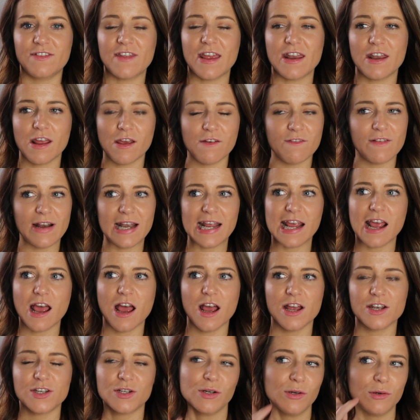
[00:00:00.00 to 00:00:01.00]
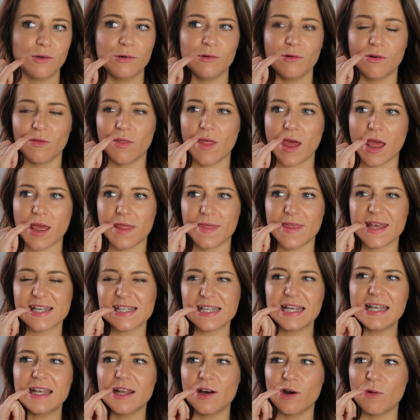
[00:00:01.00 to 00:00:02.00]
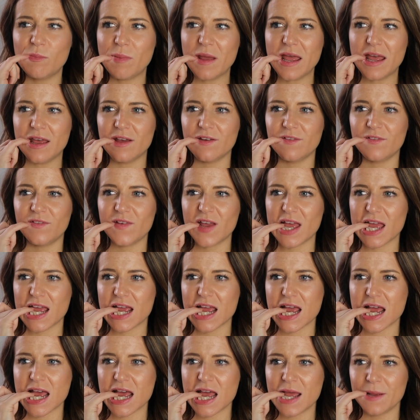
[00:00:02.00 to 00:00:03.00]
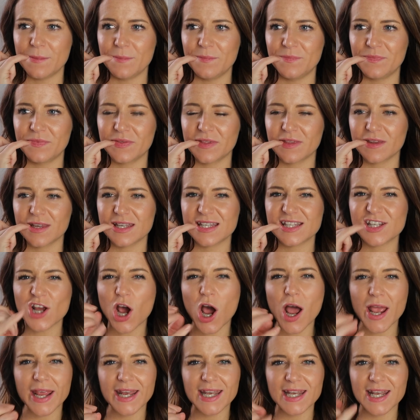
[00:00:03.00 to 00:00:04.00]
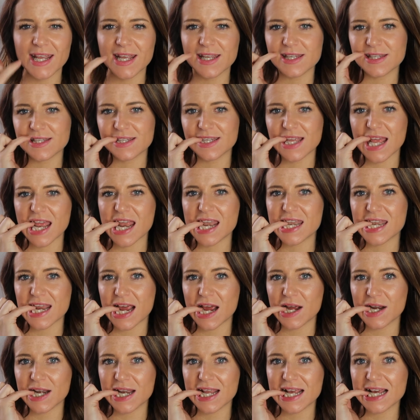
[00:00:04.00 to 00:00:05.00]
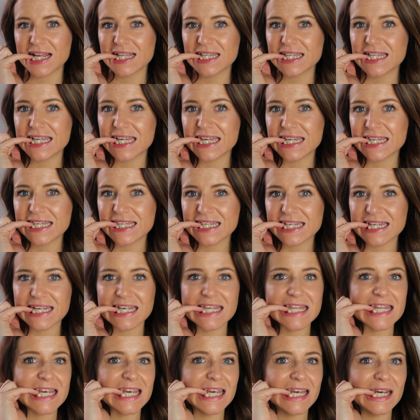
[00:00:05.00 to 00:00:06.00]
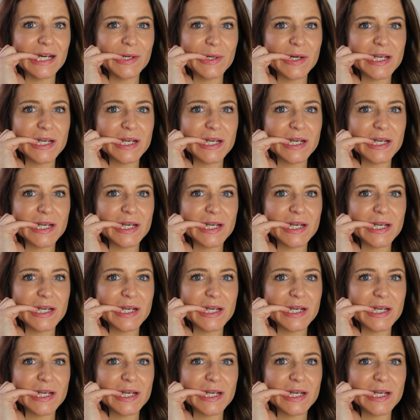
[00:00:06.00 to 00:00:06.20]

They don't really hurt at all. Like, there's a little bit of tightness down on these teeth here,